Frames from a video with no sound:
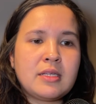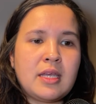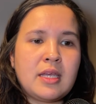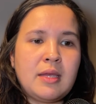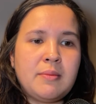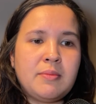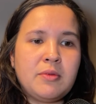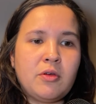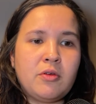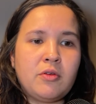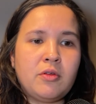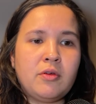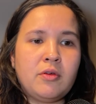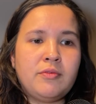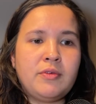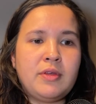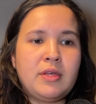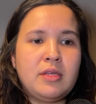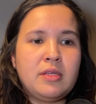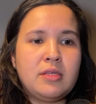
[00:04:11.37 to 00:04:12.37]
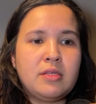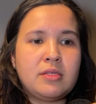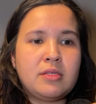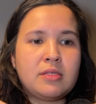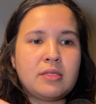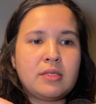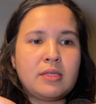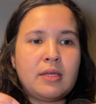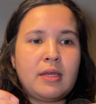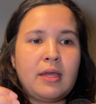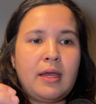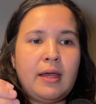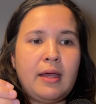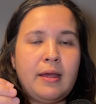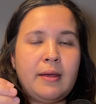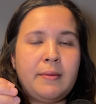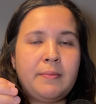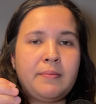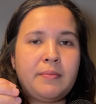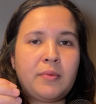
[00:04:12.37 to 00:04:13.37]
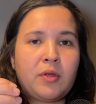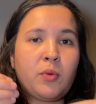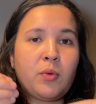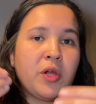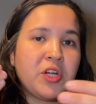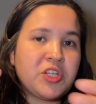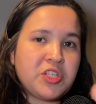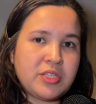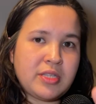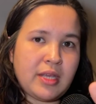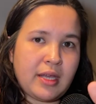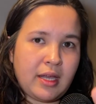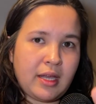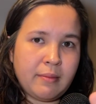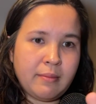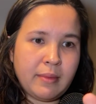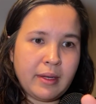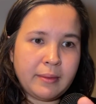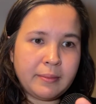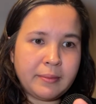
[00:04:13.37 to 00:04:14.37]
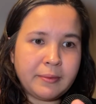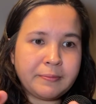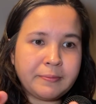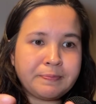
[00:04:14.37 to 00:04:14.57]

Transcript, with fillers: keep note of is questions that come up.